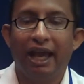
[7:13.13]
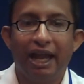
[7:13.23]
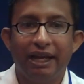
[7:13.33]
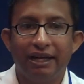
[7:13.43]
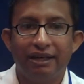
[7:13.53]

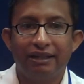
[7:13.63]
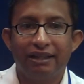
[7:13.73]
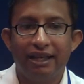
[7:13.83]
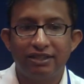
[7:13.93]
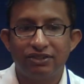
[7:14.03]
And
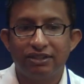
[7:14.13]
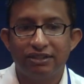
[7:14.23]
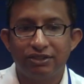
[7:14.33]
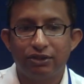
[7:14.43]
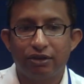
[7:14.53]
there's
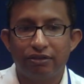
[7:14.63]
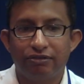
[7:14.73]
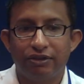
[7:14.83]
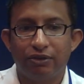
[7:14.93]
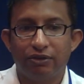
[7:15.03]
a sort of
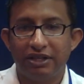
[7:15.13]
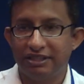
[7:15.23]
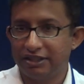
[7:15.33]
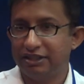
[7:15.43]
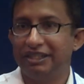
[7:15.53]

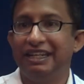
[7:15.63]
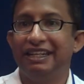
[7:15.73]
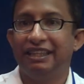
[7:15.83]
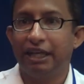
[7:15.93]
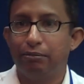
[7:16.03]
research need
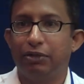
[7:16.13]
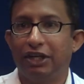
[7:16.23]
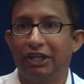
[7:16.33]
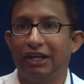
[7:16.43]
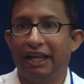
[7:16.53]
in that
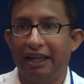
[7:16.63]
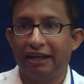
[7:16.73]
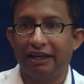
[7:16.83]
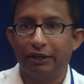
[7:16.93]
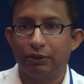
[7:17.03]
particular
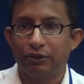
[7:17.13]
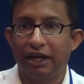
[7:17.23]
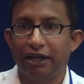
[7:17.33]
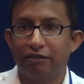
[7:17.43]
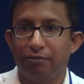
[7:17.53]
area to
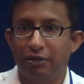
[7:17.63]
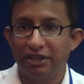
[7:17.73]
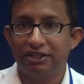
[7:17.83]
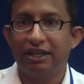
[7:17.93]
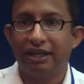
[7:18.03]
kind of
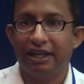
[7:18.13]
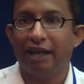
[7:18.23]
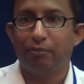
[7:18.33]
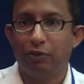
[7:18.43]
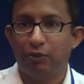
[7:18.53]
bridge that
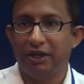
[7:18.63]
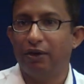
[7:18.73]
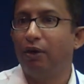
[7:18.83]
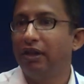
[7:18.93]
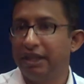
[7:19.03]
gap between
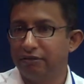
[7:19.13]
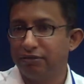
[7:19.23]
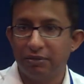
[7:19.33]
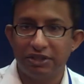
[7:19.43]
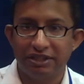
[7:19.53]
all the
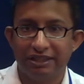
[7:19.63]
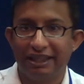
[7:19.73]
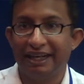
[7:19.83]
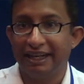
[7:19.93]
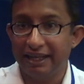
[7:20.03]
information
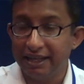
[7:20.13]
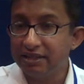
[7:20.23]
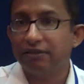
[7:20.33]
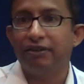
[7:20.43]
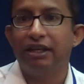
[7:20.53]
that
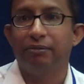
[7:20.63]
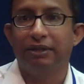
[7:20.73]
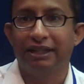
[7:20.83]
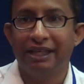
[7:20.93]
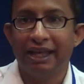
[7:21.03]
is
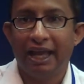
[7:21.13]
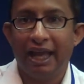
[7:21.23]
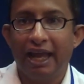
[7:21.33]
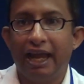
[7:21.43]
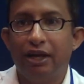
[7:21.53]
available,
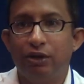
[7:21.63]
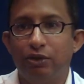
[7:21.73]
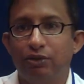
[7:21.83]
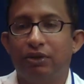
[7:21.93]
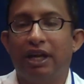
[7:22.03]

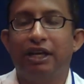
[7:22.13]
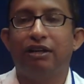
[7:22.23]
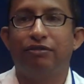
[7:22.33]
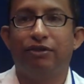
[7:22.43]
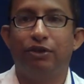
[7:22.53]
to kind
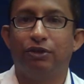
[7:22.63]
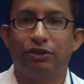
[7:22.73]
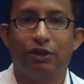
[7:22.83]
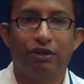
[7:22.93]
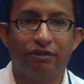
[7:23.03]
of
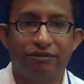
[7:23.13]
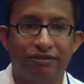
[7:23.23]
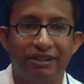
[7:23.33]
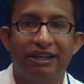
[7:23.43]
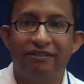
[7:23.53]
sort of
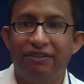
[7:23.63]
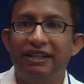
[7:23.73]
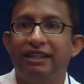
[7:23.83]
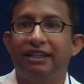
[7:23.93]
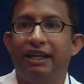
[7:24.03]

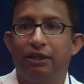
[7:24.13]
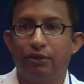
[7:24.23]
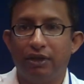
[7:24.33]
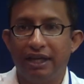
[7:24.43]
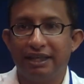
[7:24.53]
filter that to
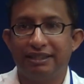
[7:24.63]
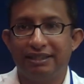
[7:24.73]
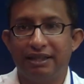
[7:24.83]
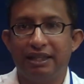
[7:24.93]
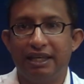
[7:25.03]

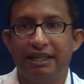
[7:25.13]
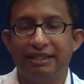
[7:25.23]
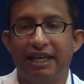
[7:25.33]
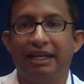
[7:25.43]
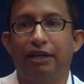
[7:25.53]
the
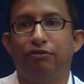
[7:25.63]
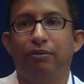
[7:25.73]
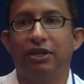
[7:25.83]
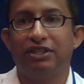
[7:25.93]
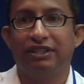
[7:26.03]
exact
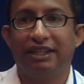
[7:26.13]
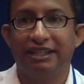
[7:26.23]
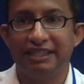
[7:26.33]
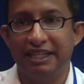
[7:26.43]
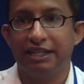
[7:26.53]
information that
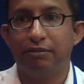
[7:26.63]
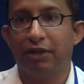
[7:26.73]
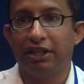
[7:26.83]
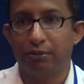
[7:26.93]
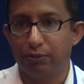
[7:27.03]
is needed
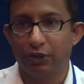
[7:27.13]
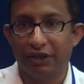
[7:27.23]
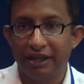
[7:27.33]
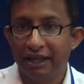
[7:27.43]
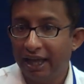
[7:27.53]
by the poor.
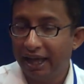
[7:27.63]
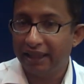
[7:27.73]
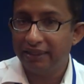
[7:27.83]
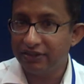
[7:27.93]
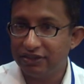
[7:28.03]

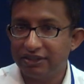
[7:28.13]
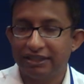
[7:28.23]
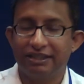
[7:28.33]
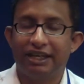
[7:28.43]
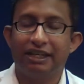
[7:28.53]
And this is
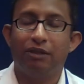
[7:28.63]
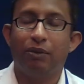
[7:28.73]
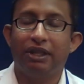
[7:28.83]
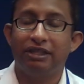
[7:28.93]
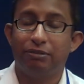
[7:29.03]
exactly
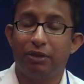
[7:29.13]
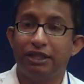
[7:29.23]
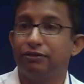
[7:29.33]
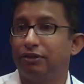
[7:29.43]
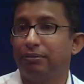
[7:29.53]
where the
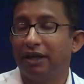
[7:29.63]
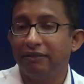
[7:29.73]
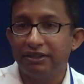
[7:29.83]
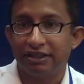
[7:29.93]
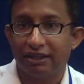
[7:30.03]
space for the
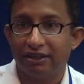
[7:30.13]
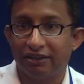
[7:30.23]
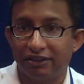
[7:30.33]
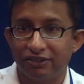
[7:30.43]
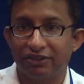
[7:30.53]
private sector
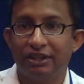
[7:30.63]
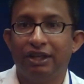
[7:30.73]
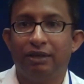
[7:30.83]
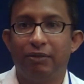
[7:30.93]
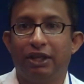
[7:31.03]
is,
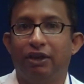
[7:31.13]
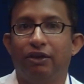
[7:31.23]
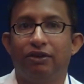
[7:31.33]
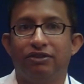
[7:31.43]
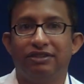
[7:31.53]

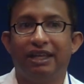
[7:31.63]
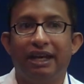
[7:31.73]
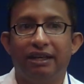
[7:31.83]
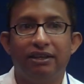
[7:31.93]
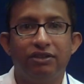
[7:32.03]
because that
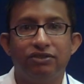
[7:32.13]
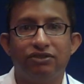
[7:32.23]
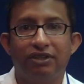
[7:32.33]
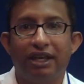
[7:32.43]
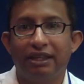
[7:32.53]

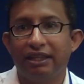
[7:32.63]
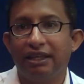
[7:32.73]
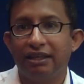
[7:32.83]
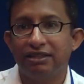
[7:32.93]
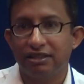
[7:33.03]
is, I think,
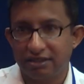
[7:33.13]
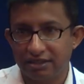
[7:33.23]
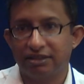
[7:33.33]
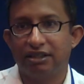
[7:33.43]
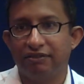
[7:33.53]
it's a
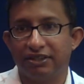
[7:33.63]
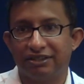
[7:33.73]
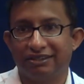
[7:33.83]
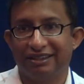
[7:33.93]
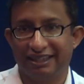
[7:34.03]

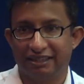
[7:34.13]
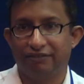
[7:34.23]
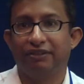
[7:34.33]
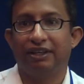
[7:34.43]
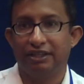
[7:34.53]
service that's
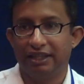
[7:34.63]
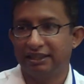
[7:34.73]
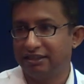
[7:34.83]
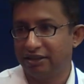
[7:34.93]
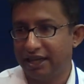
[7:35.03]

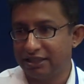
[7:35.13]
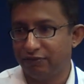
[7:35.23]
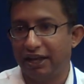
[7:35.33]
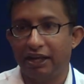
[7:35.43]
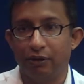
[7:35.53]
has
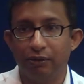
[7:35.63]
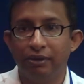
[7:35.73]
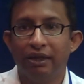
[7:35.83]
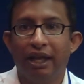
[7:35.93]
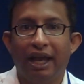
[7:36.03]
value,
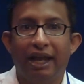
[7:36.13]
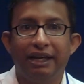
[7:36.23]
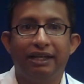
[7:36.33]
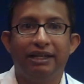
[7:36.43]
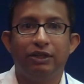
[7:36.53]
and
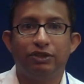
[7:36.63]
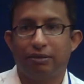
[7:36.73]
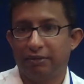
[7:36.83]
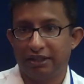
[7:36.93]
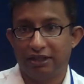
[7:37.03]

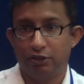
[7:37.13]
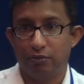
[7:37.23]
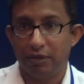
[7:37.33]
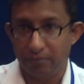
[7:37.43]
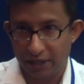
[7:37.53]
something that
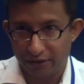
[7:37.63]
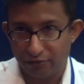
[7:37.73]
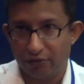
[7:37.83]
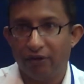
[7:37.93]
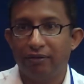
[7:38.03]
should be paid
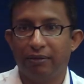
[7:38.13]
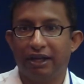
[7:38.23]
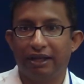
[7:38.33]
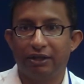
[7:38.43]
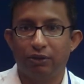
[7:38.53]
for
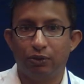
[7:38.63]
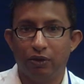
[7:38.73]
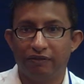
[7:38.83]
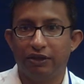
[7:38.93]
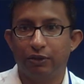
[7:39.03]
by
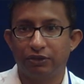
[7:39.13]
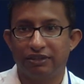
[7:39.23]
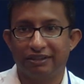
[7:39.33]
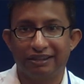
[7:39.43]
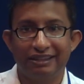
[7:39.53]
whoever
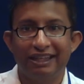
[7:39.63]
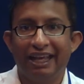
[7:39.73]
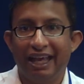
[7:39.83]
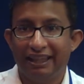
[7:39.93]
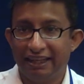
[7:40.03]
uses it,
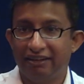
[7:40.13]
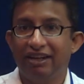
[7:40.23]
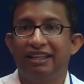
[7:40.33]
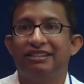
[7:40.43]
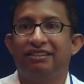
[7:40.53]
and that
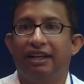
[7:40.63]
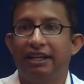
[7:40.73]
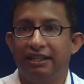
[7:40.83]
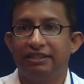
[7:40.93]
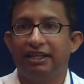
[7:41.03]
creates the right
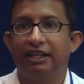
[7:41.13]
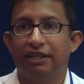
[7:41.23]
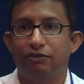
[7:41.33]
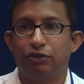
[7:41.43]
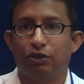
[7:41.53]

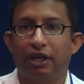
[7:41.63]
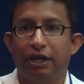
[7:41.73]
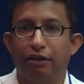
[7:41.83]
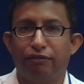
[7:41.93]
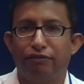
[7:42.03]
incentives to
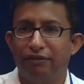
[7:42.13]
kind of